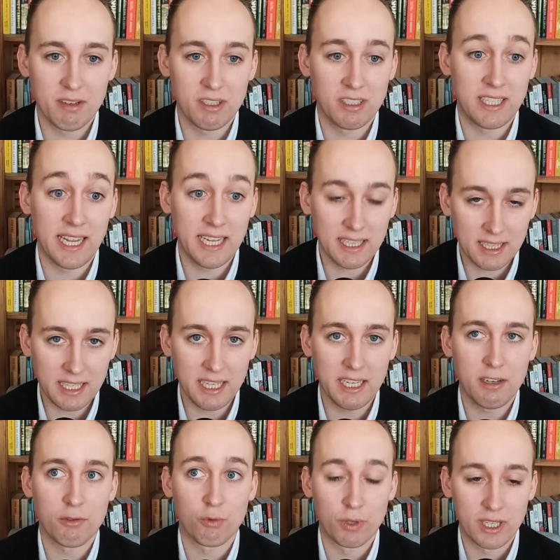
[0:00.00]

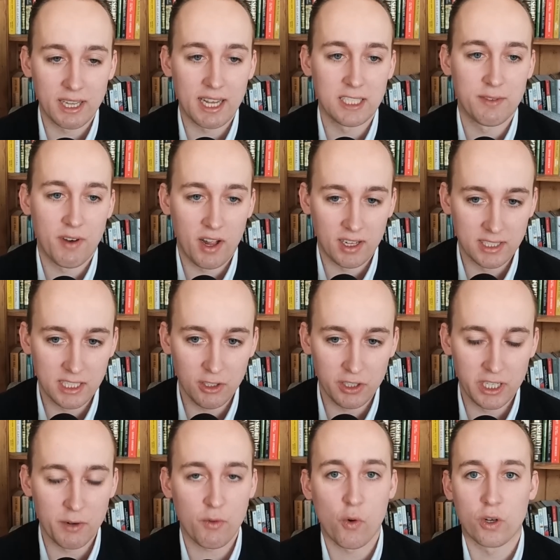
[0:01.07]
daily realized
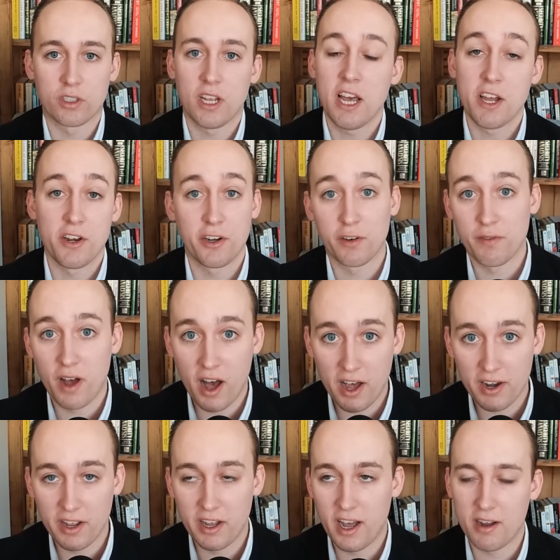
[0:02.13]
volatility. Of course,
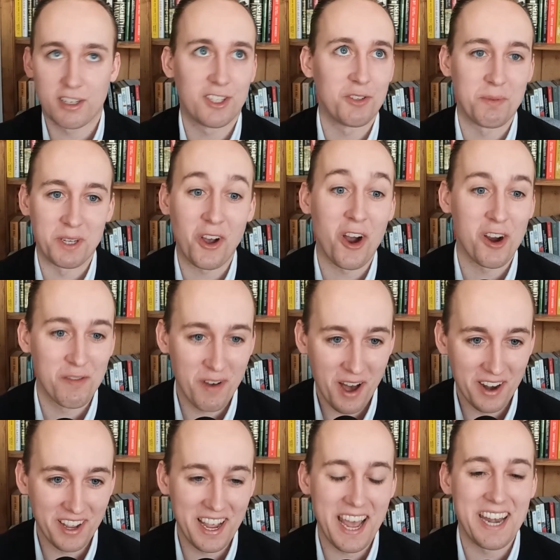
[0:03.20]
Nirvana, uh, excuse me,
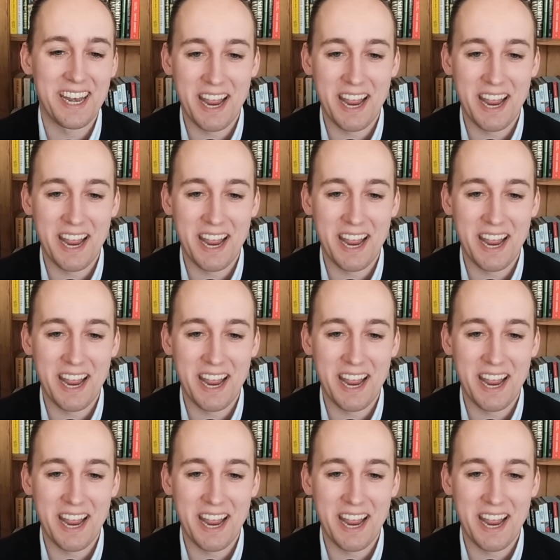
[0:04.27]
Carvana and